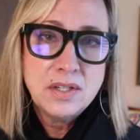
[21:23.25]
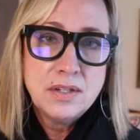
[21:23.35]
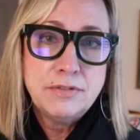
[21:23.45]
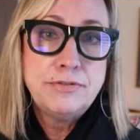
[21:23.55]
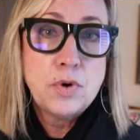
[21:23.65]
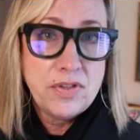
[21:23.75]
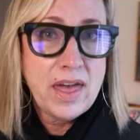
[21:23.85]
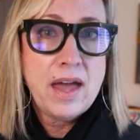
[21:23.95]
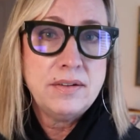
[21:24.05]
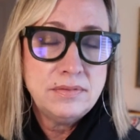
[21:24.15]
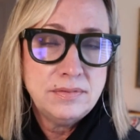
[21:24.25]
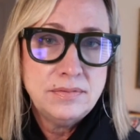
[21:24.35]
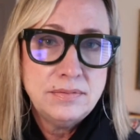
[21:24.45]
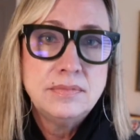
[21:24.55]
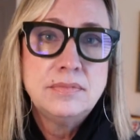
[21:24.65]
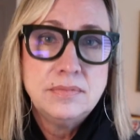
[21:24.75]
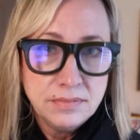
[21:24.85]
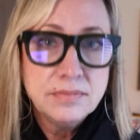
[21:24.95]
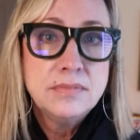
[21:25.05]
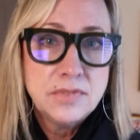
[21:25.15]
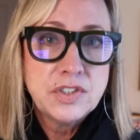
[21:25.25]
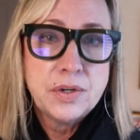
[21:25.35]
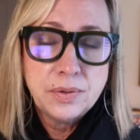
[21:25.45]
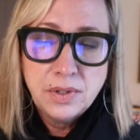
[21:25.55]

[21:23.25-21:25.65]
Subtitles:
for that. So